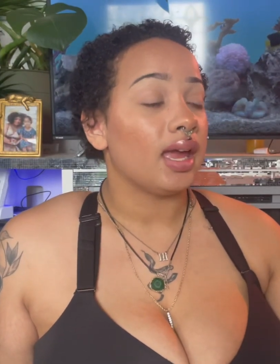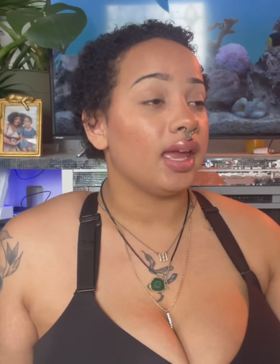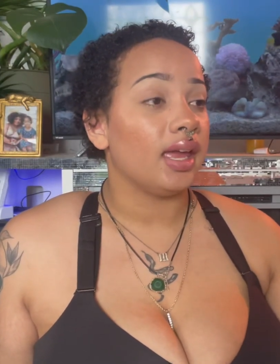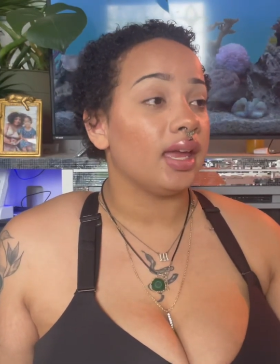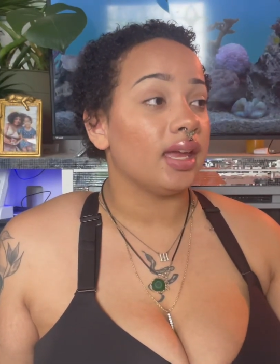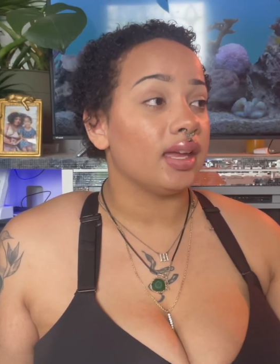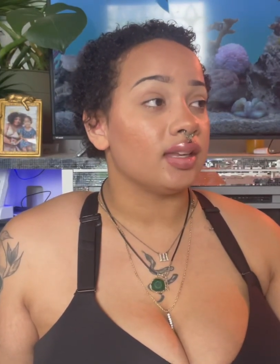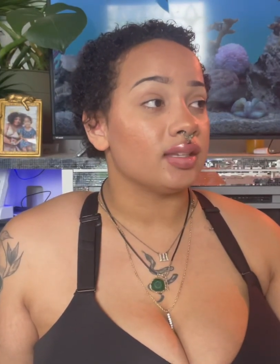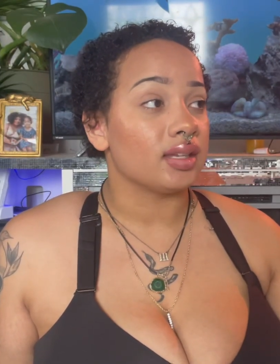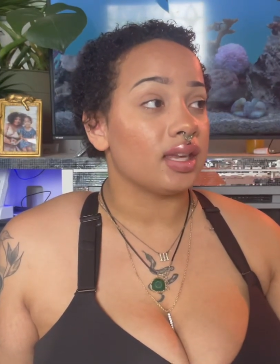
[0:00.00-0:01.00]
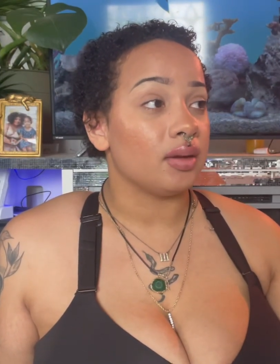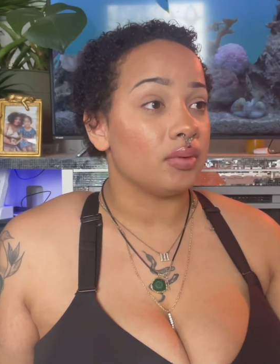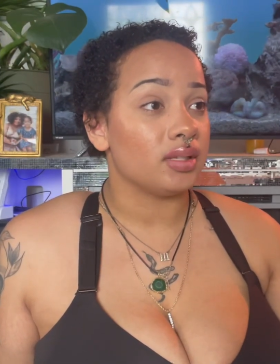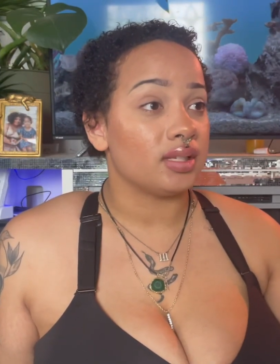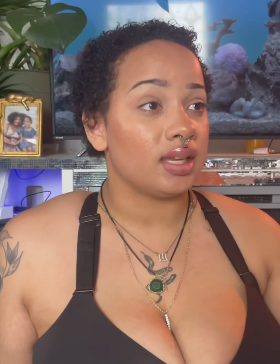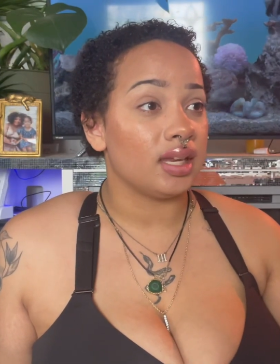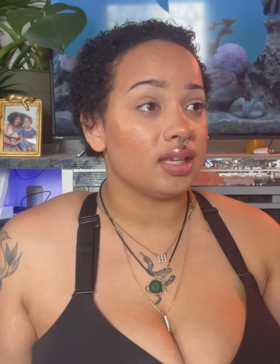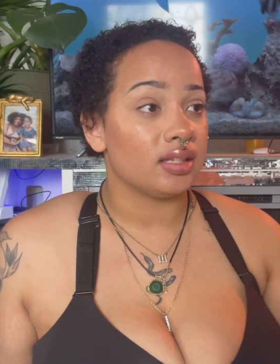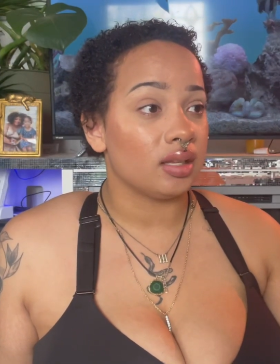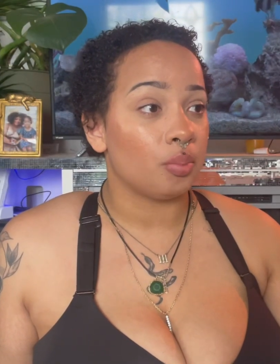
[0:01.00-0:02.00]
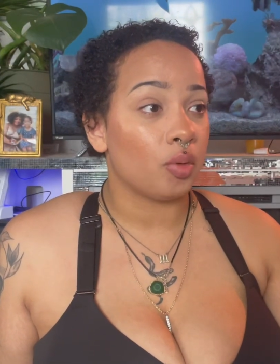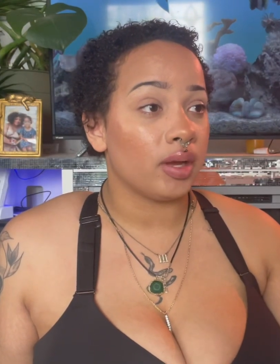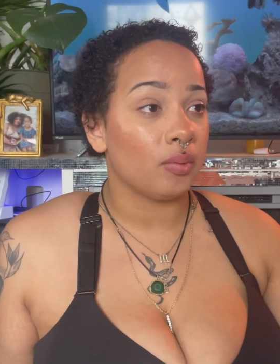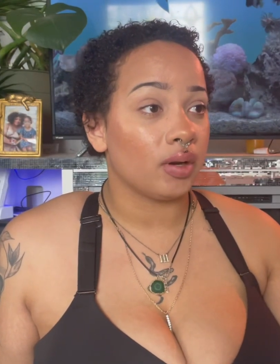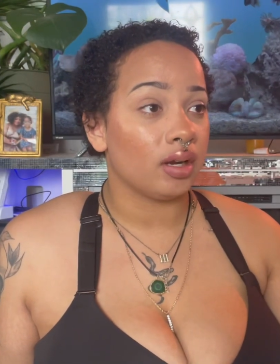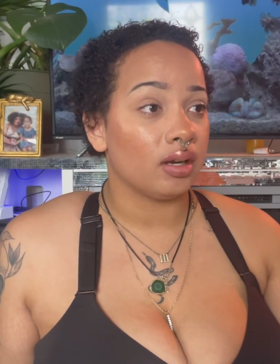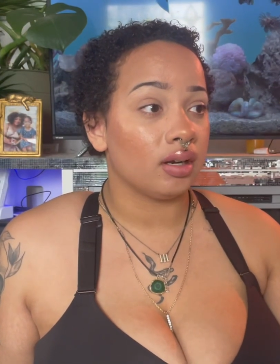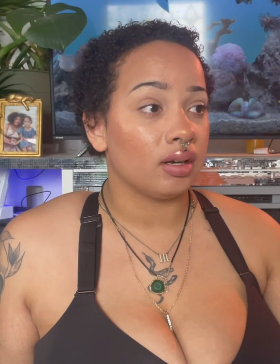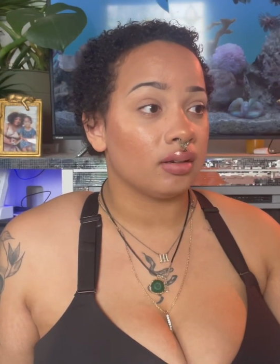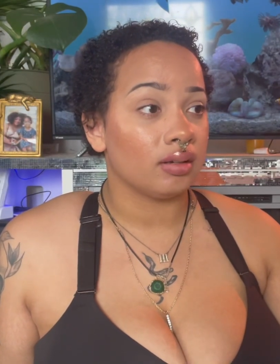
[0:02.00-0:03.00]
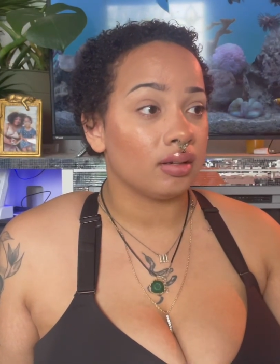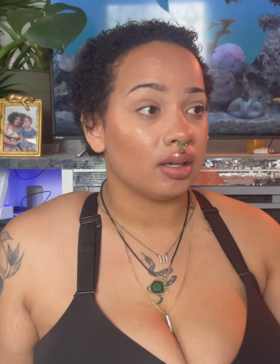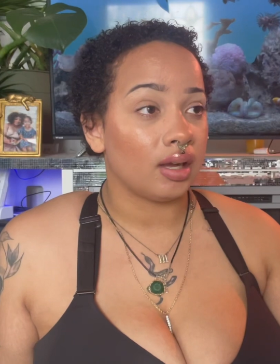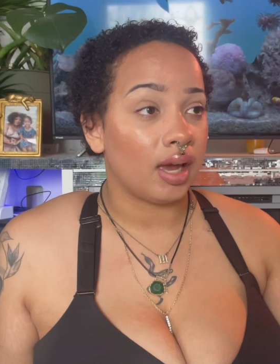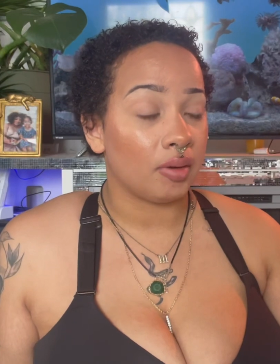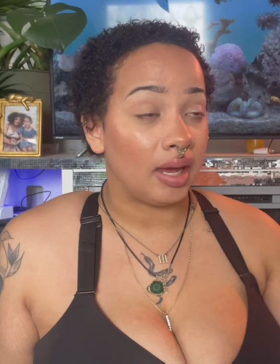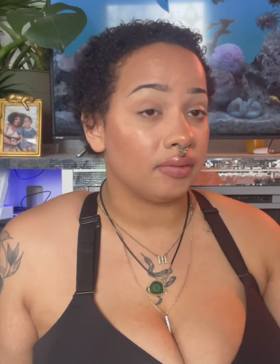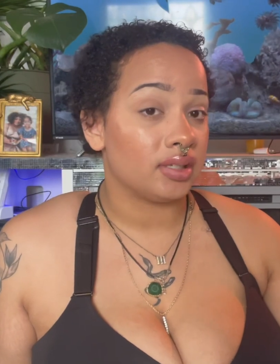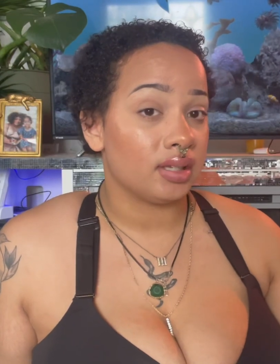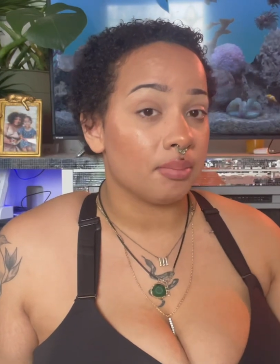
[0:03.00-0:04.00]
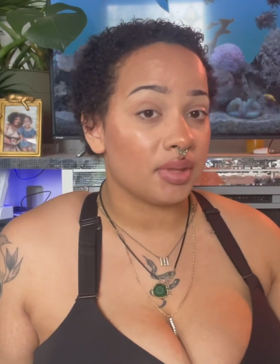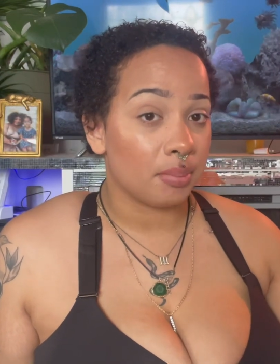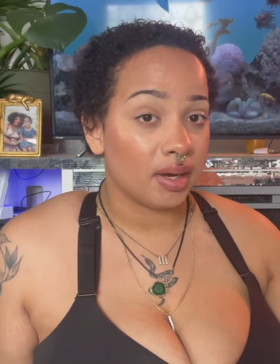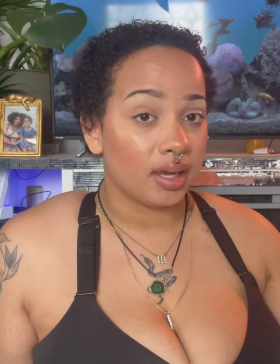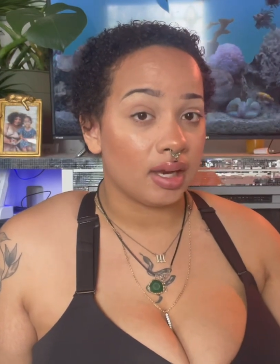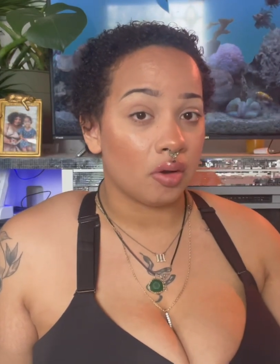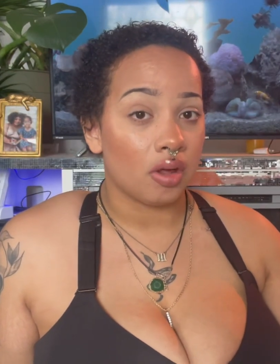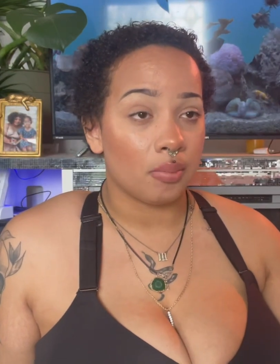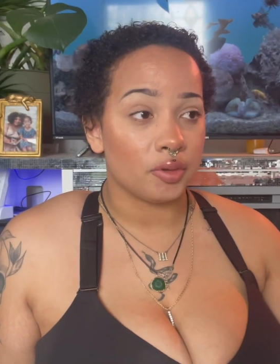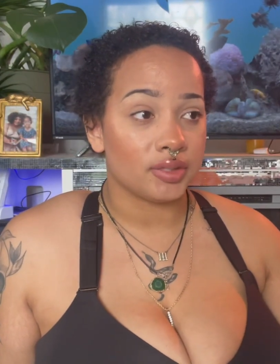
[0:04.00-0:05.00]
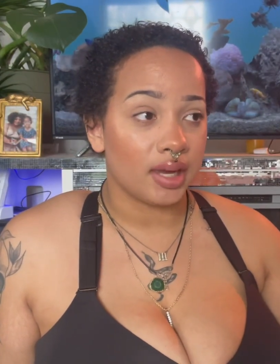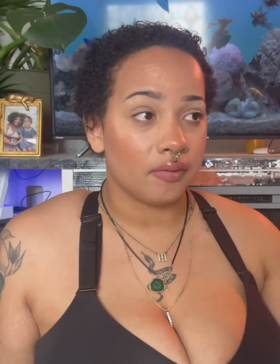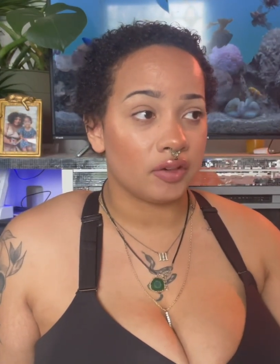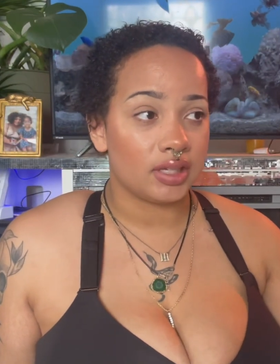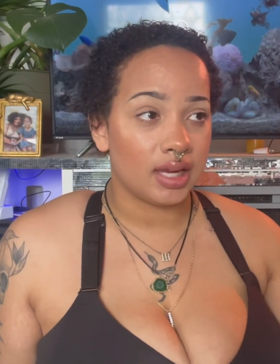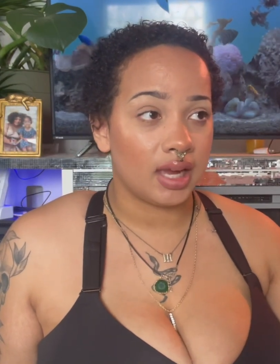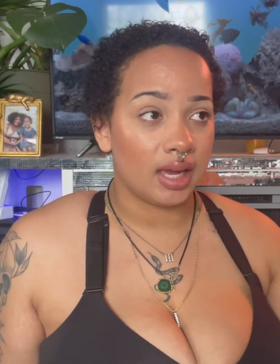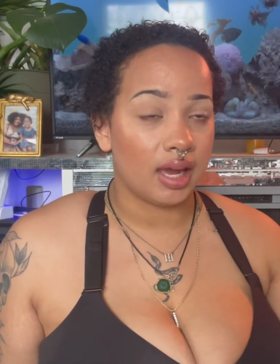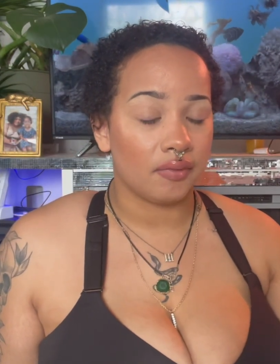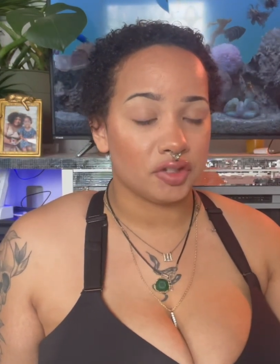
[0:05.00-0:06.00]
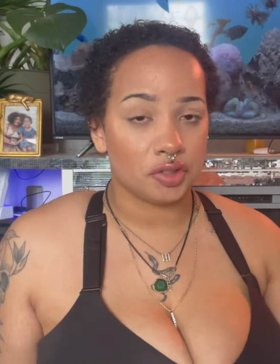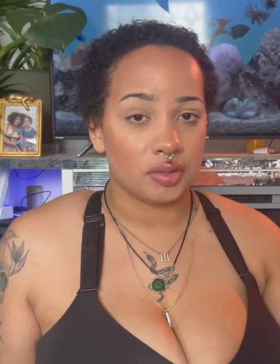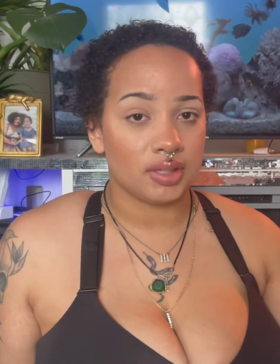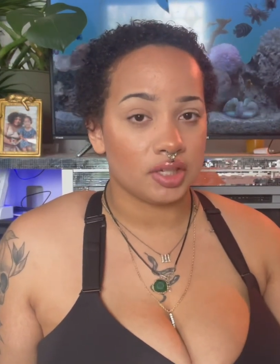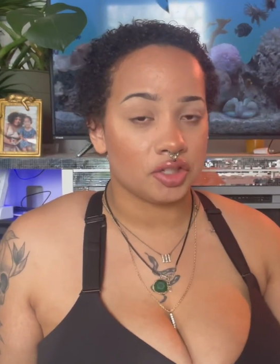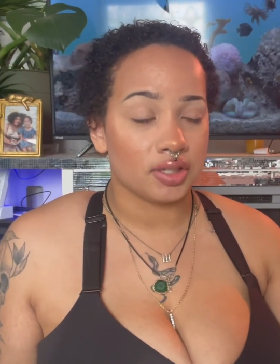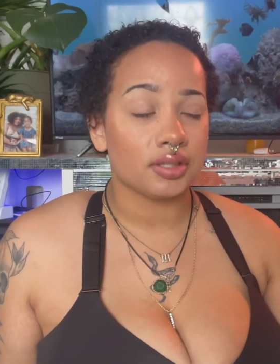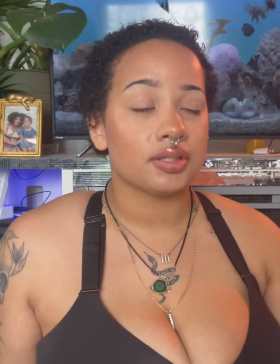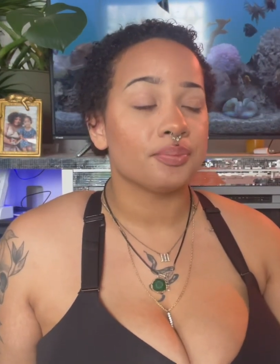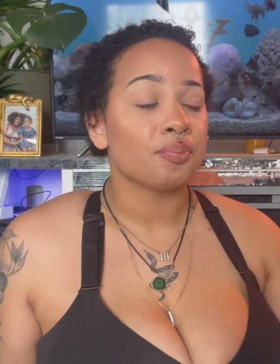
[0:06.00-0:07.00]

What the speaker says: And it was getting to the point where I would have to dump the bucket out almost every day after doing dishes.